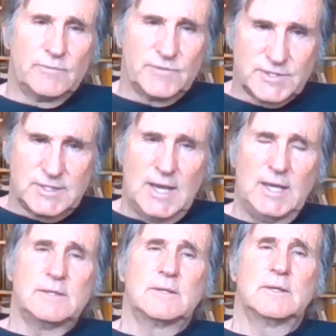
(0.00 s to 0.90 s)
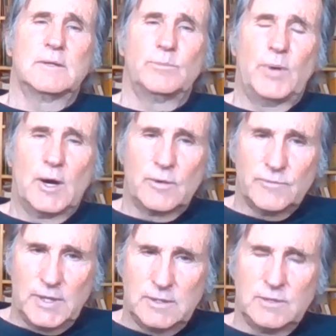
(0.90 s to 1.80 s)
of the state and the power
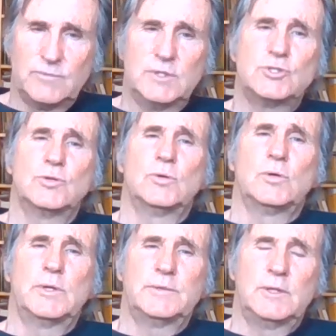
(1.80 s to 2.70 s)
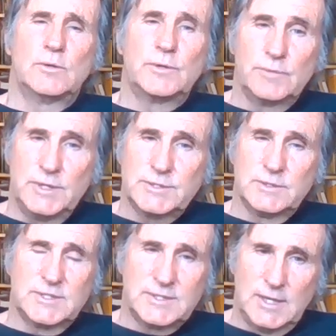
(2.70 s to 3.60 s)
of the individual. And the only
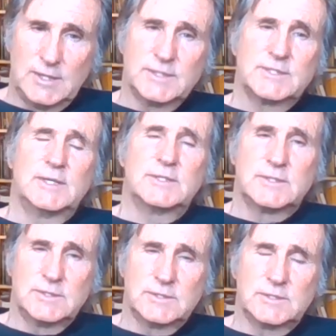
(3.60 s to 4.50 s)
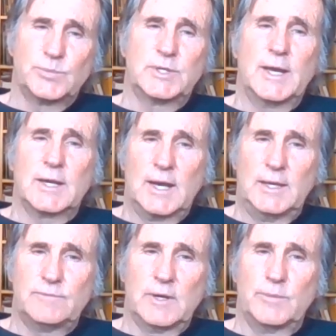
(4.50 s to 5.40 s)
reason the state exists is to protect
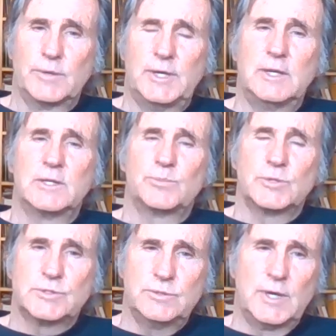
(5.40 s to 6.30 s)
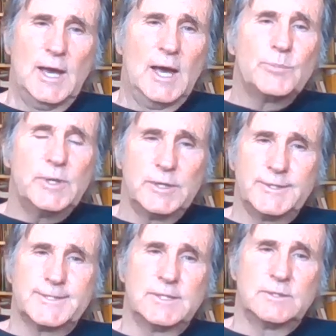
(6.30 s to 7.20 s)
life, liberty, and the pursuit of
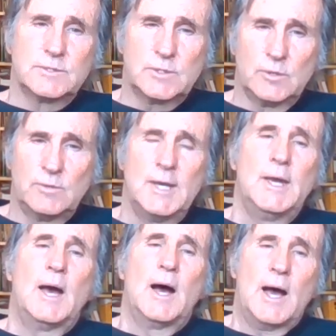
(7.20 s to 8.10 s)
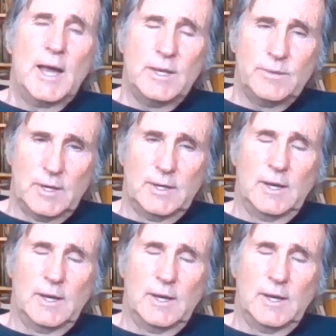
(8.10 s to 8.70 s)
happiness. And so high